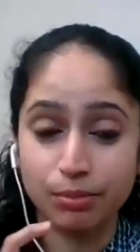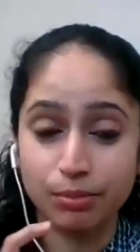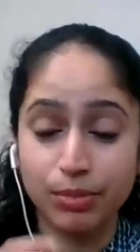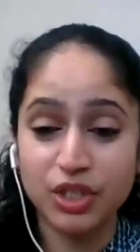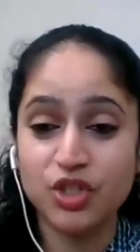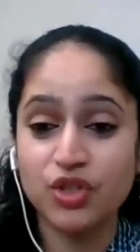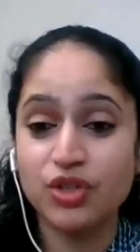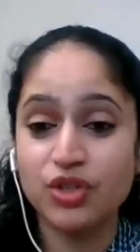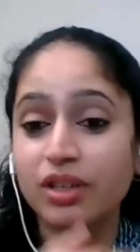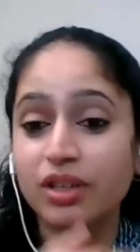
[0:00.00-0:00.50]

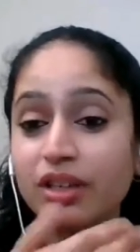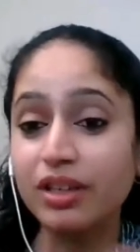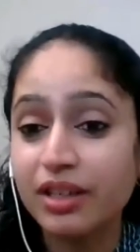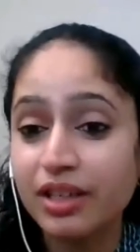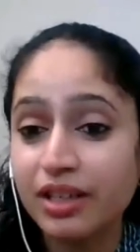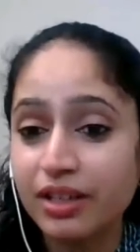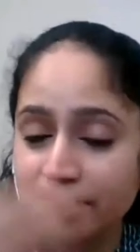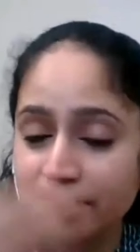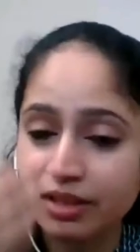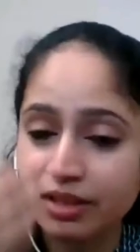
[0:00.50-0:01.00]
much
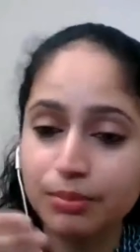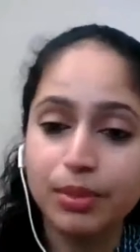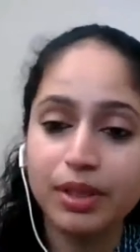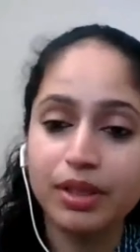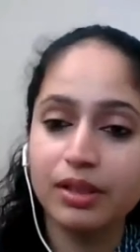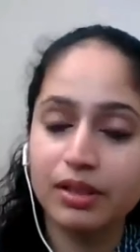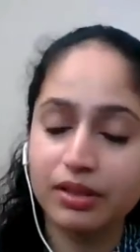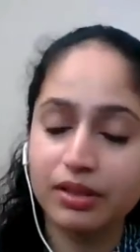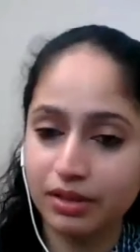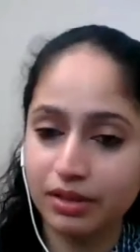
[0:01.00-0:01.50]
earlier than
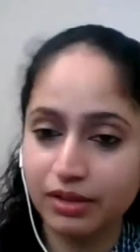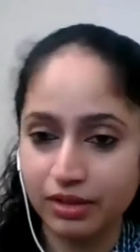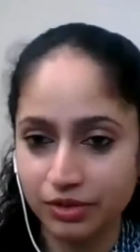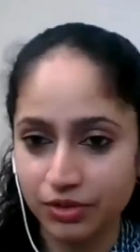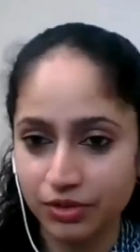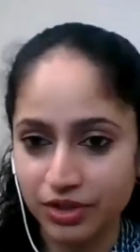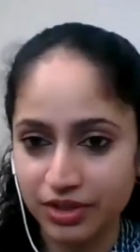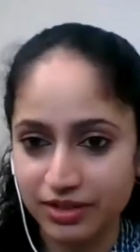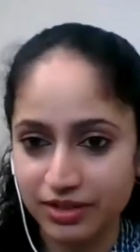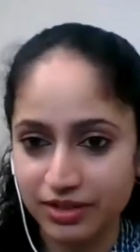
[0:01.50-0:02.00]
many other
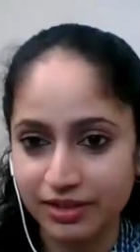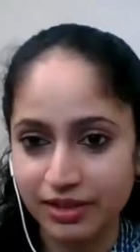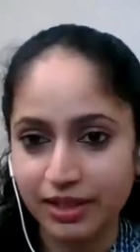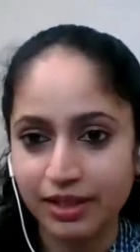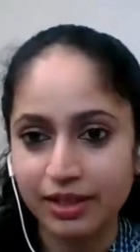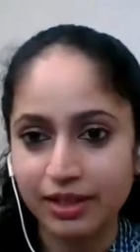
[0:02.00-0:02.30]
countries.